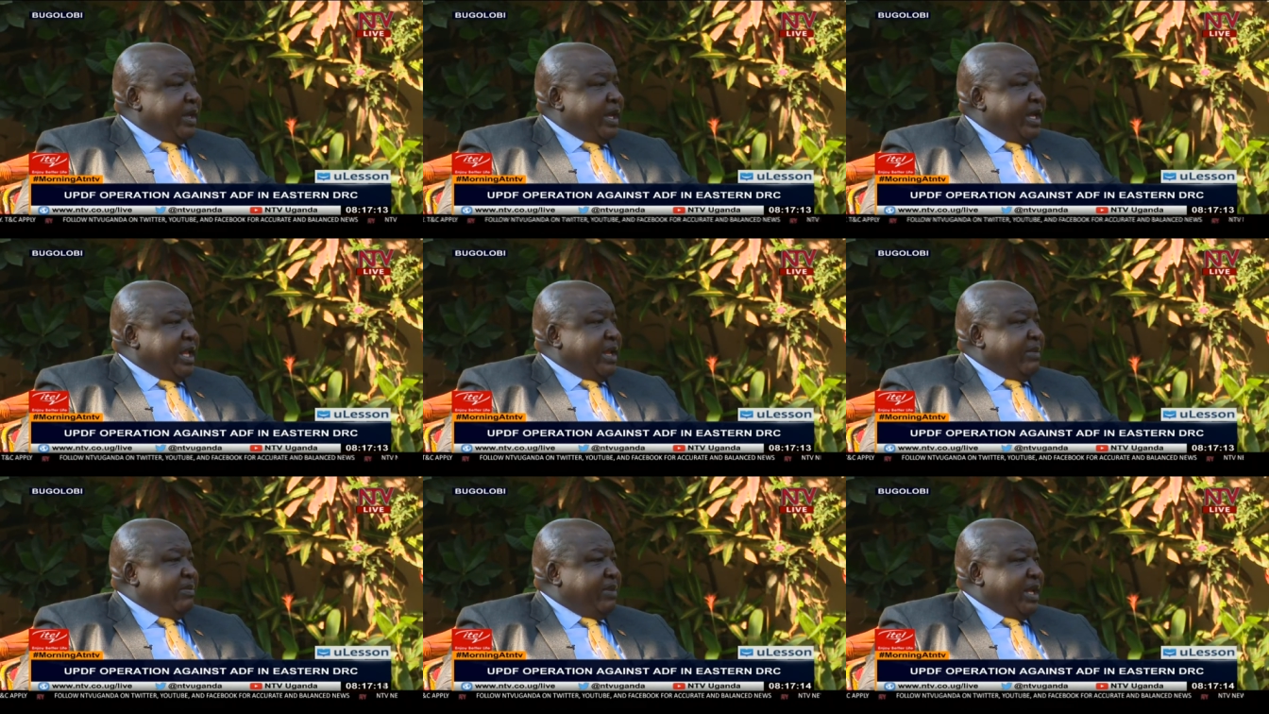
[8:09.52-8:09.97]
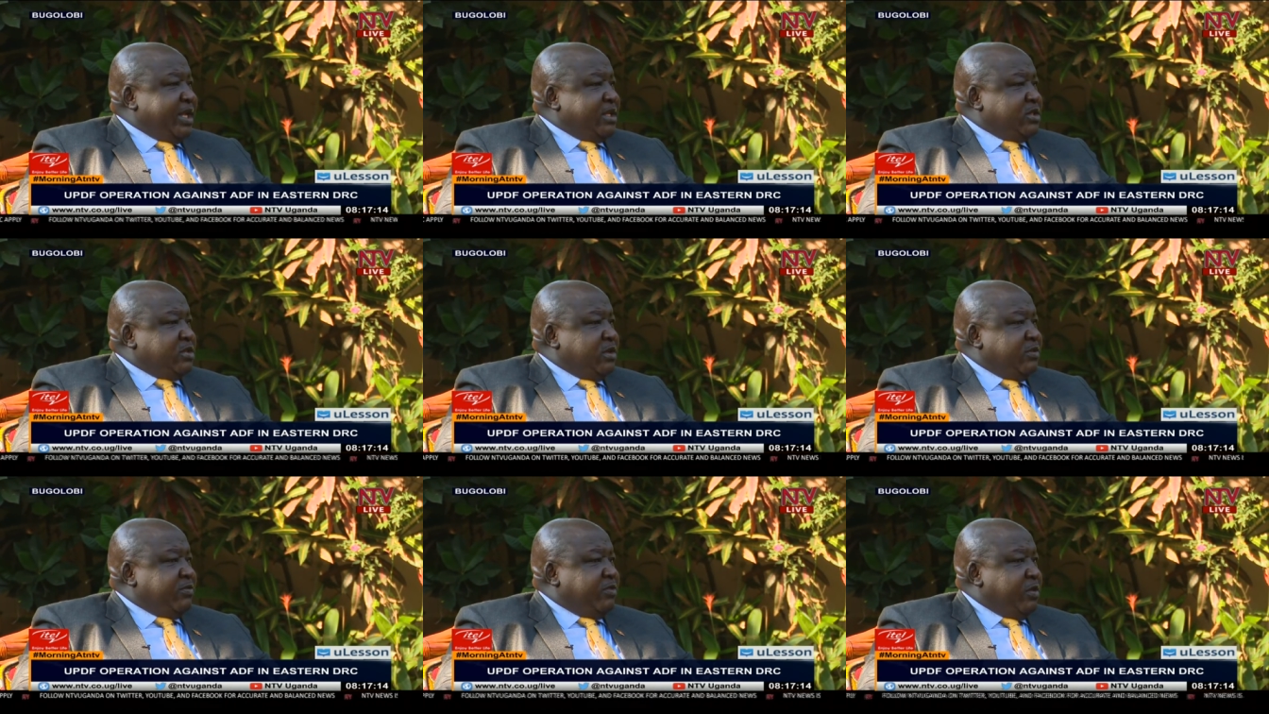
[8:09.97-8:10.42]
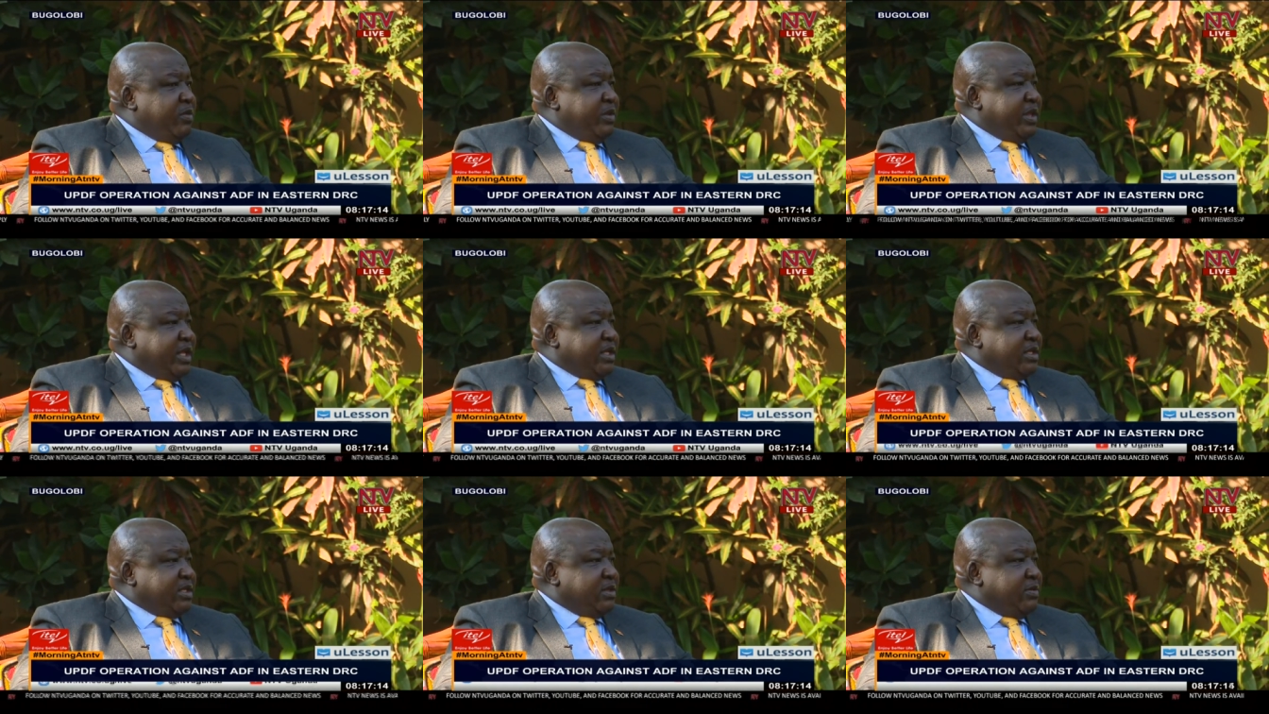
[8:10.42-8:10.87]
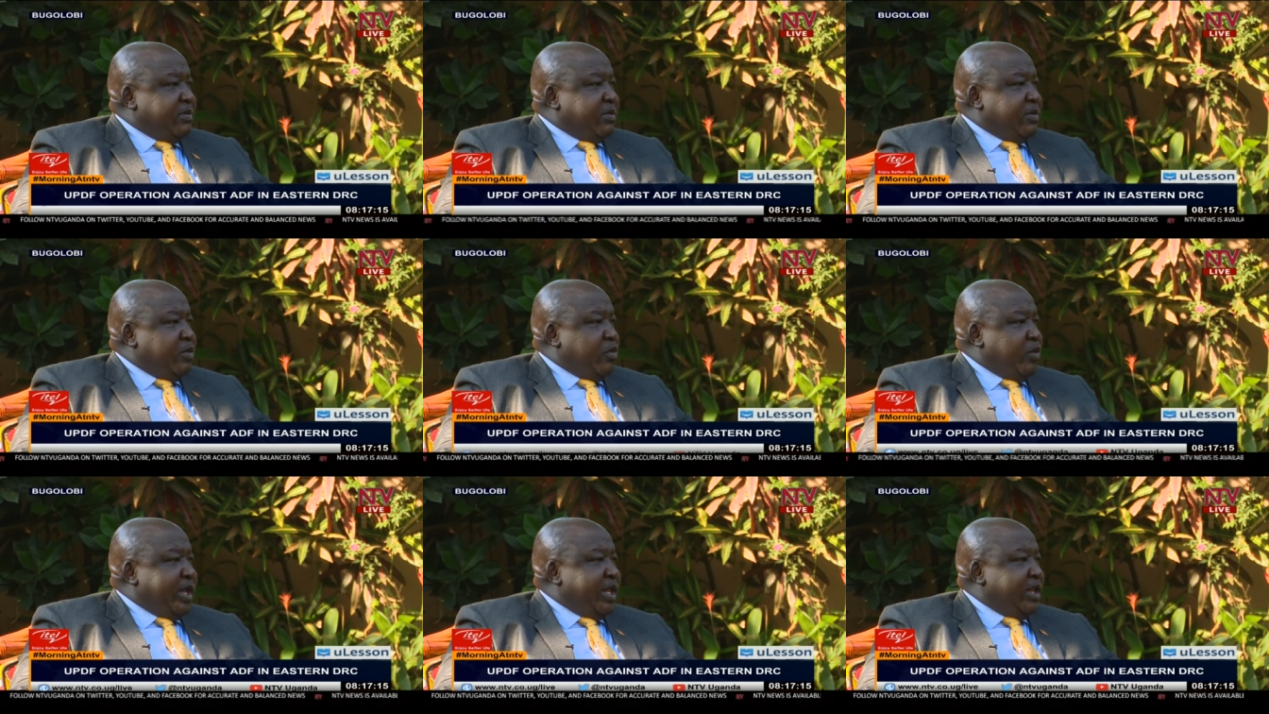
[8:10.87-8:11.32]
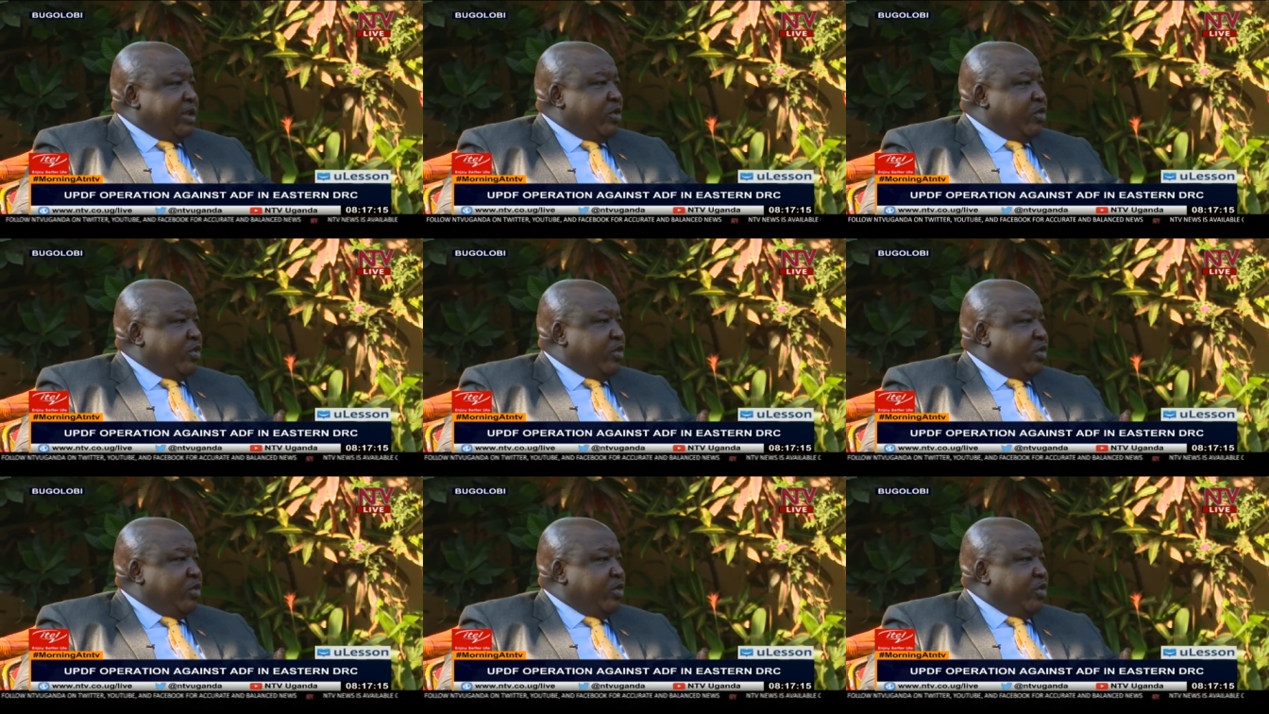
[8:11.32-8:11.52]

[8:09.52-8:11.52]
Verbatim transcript: And I'm glad to inform you that, um, well,